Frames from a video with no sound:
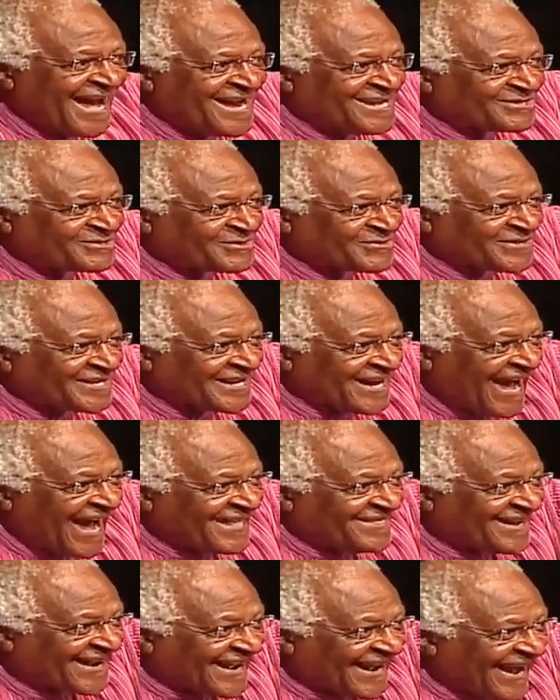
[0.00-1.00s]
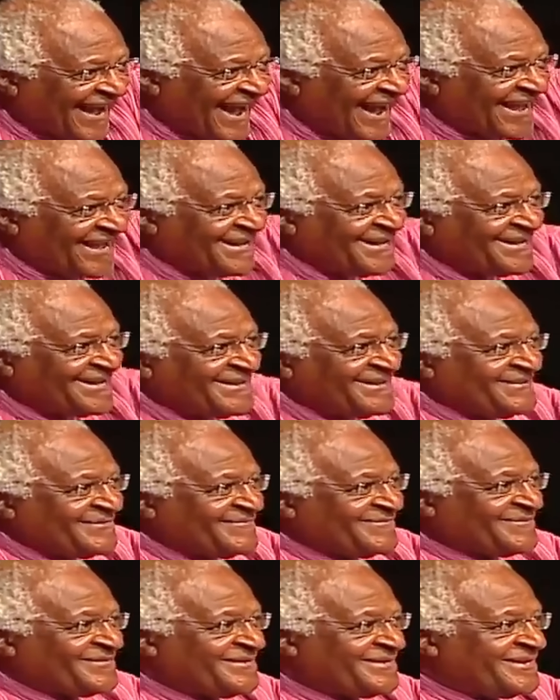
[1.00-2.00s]
nice to the other guy.
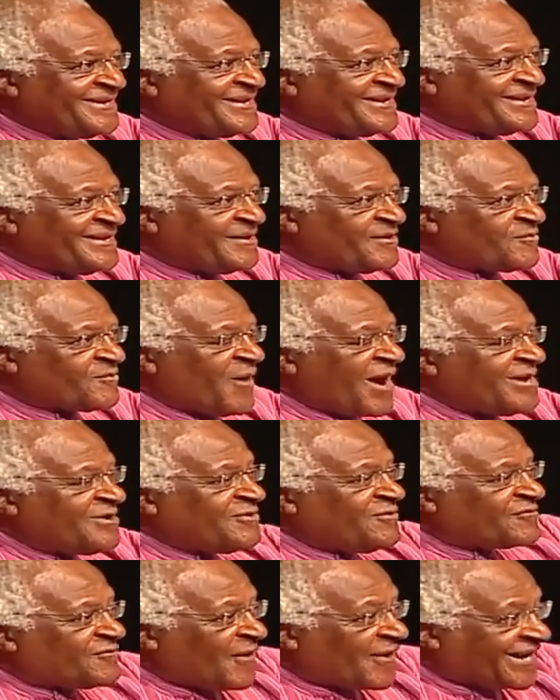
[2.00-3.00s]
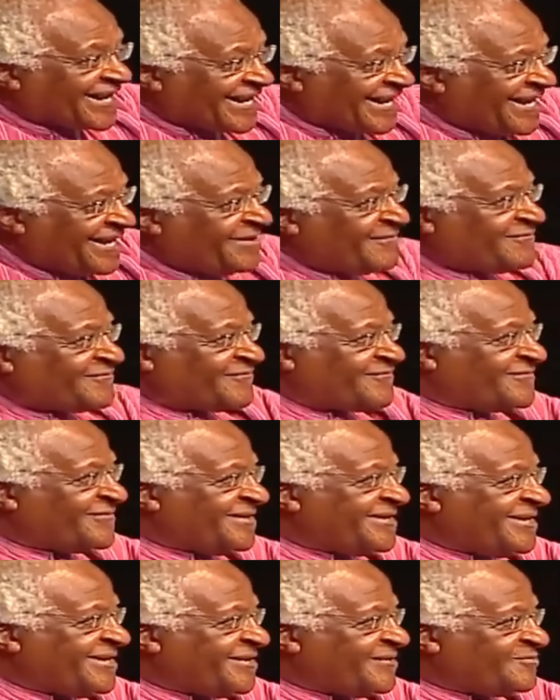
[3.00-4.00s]
When you forgive,
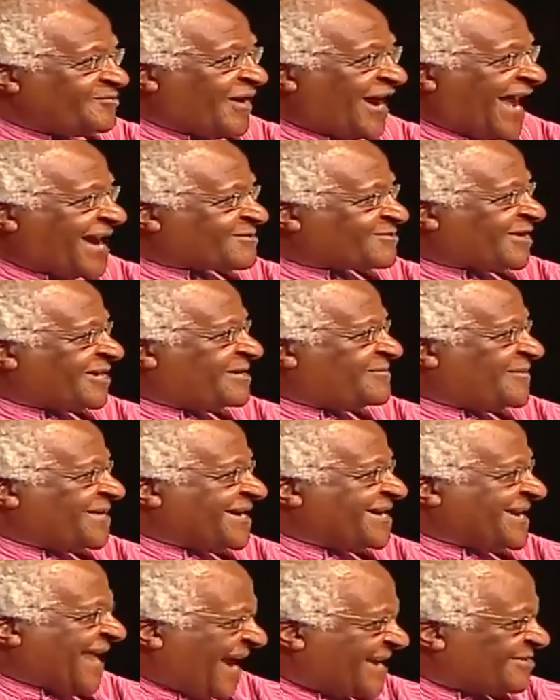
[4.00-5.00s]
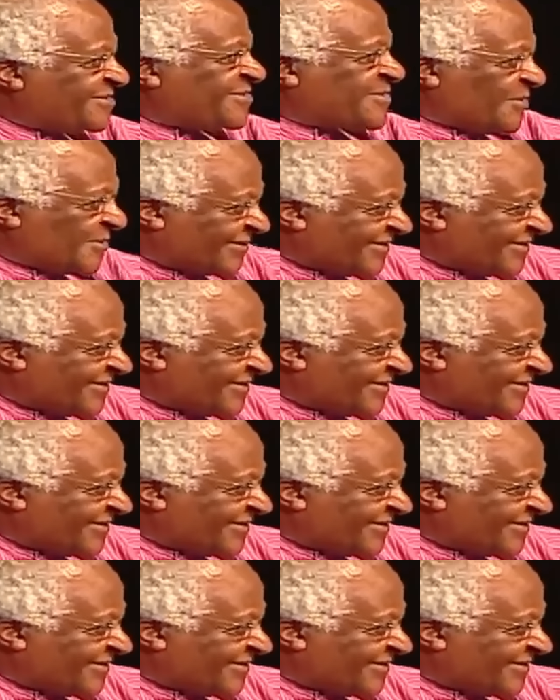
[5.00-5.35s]
you're actually being nice to